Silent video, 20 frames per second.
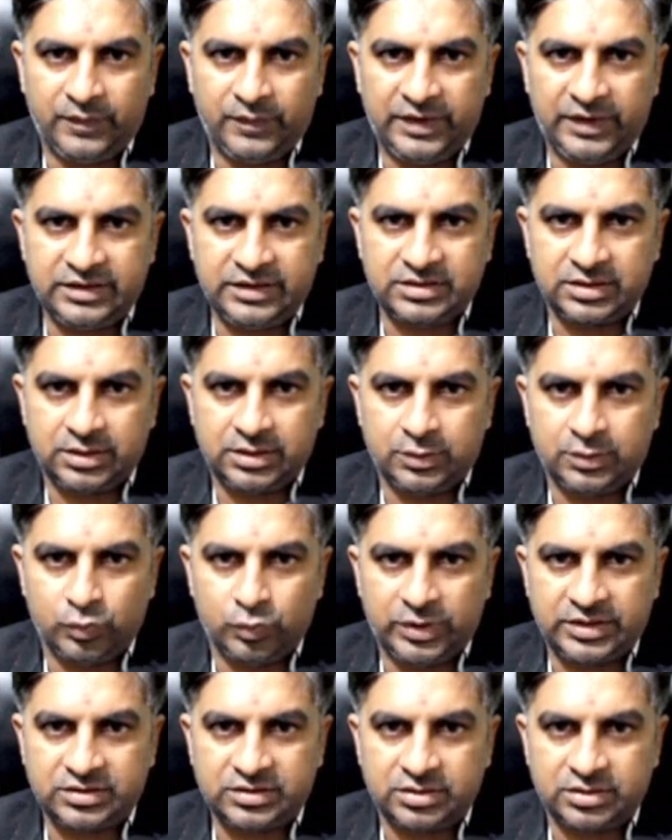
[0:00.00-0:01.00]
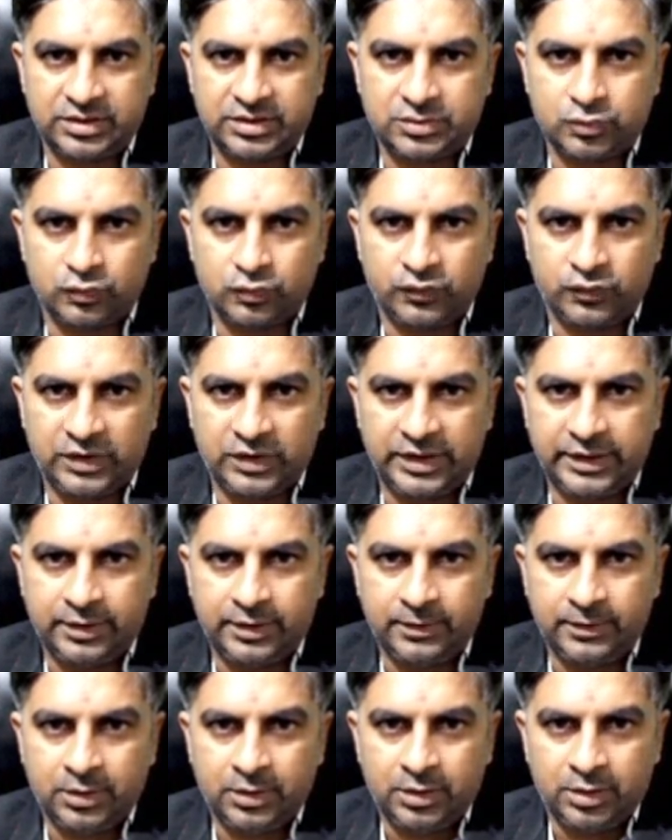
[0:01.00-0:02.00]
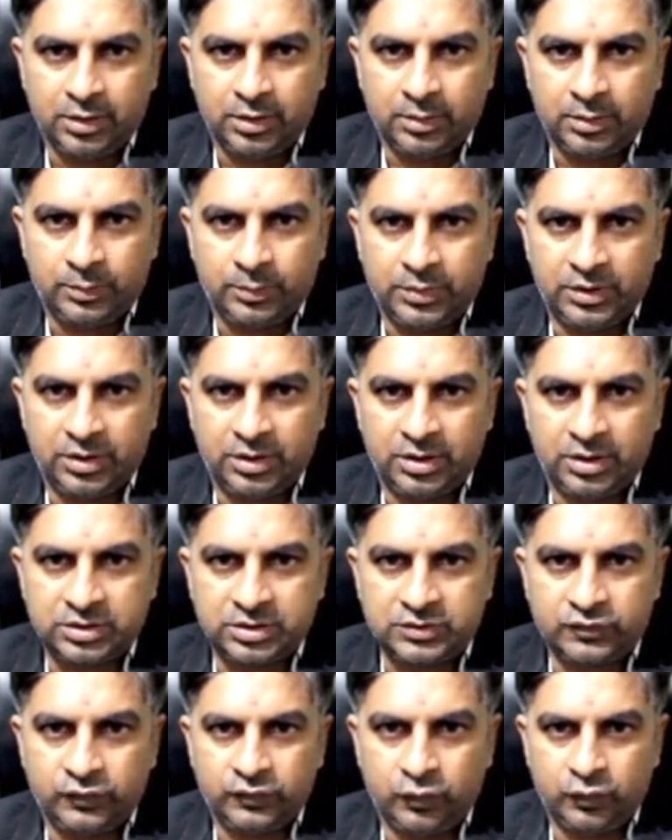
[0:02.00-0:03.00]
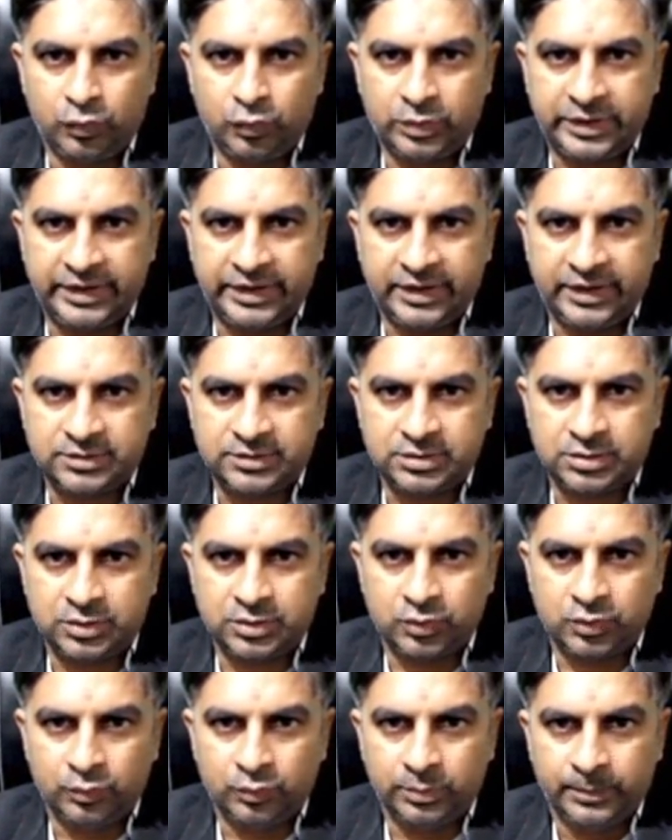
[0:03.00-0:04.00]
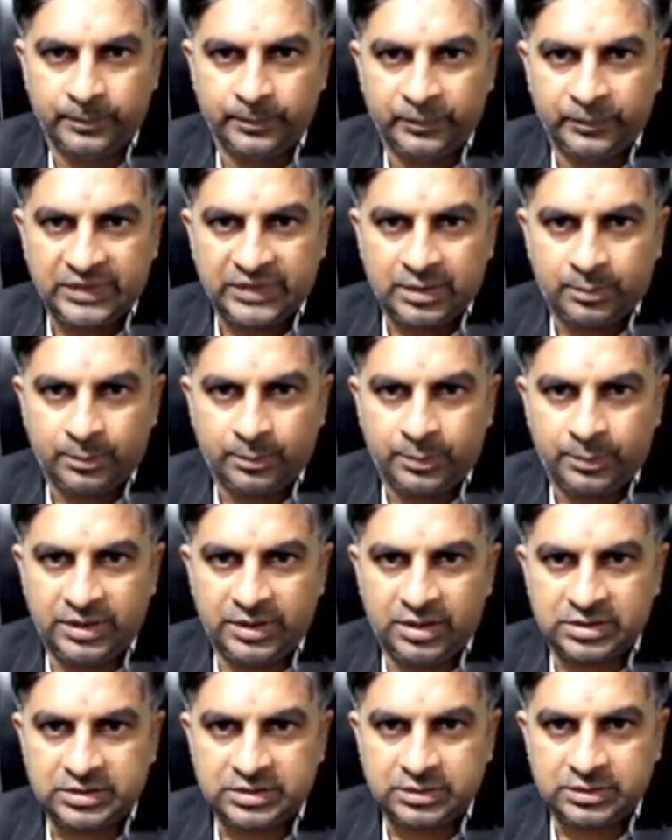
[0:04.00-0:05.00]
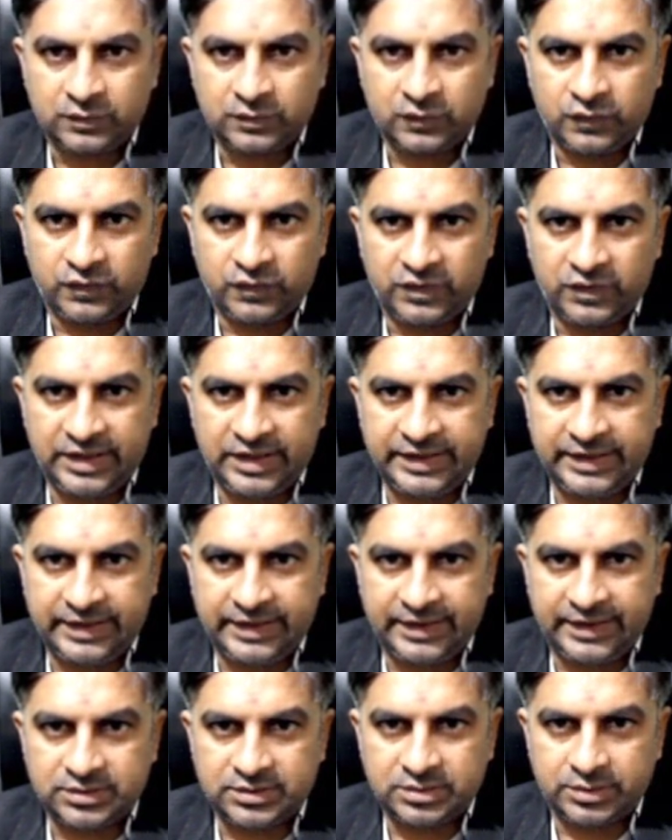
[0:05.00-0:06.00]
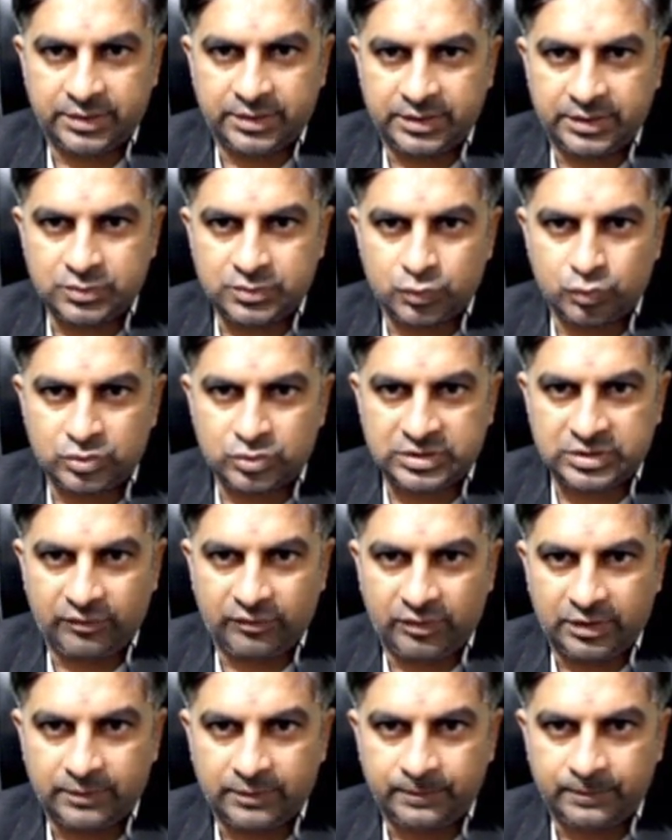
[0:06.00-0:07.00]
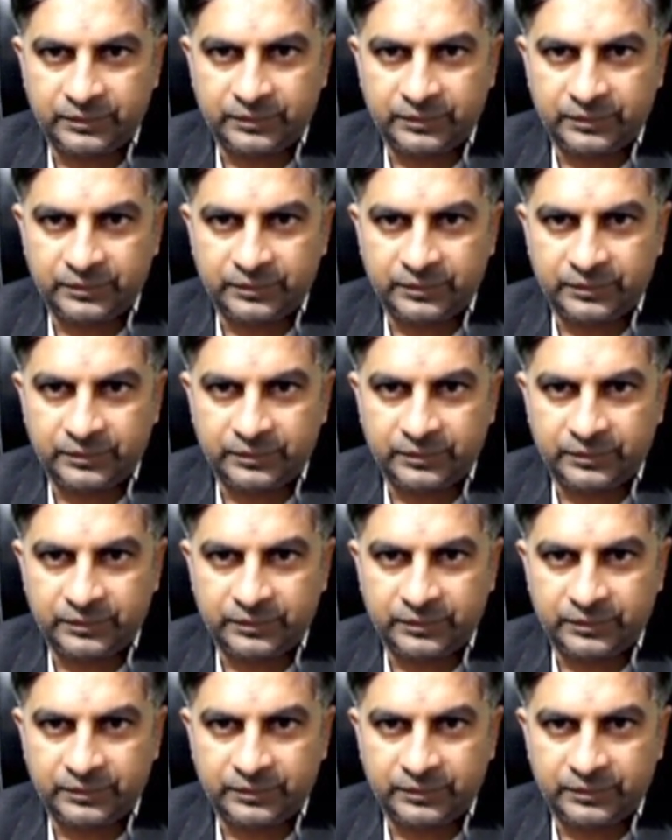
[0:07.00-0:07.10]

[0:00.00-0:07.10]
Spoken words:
When I say 2x raised to 5 plus 4x cube plus 5x raised to 7,